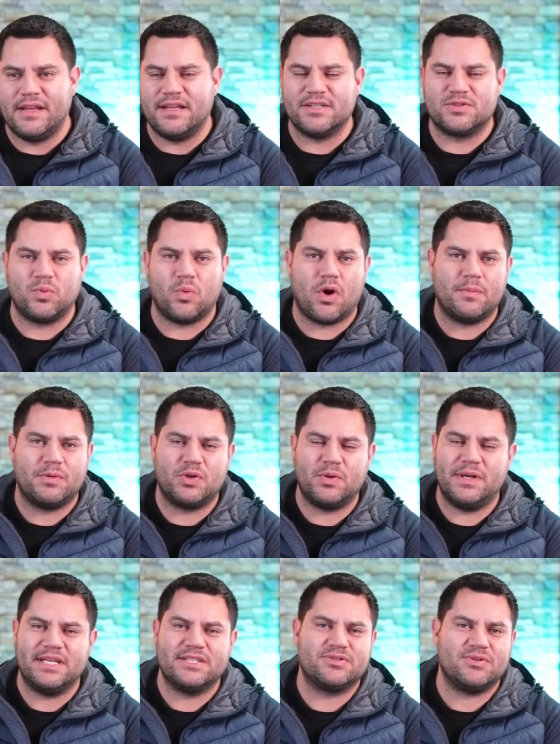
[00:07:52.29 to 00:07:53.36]
this war
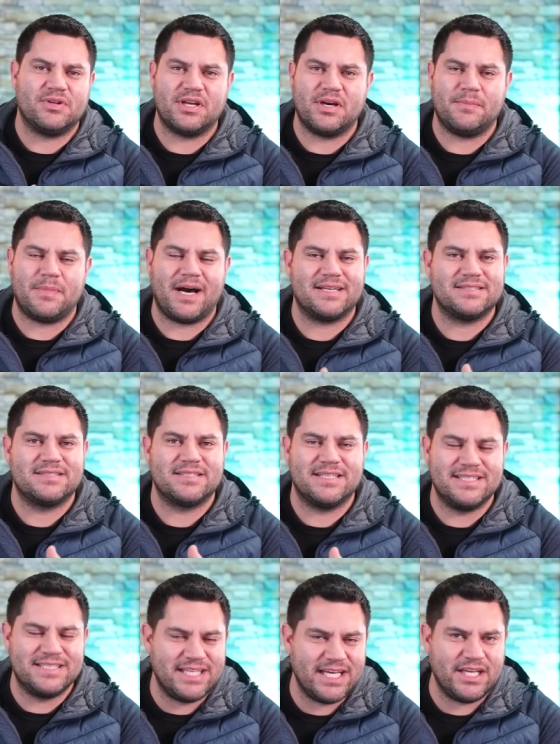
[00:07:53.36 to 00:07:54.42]
between Israel and Hamas
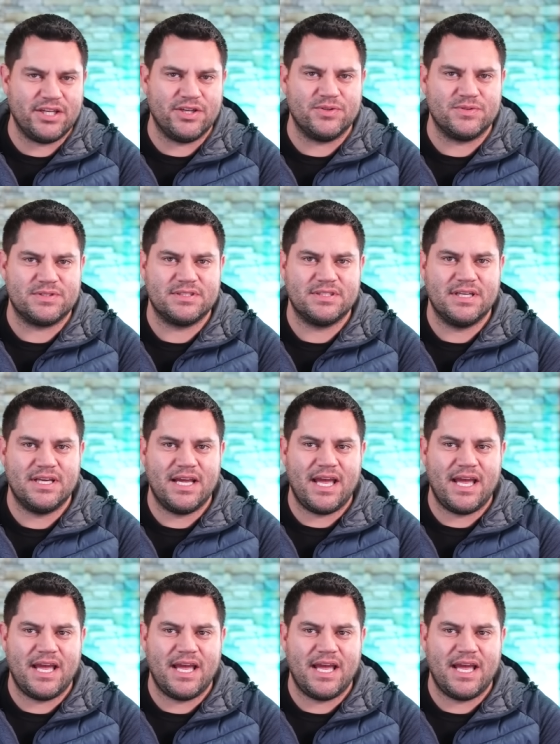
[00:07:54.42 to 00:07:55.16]
continues,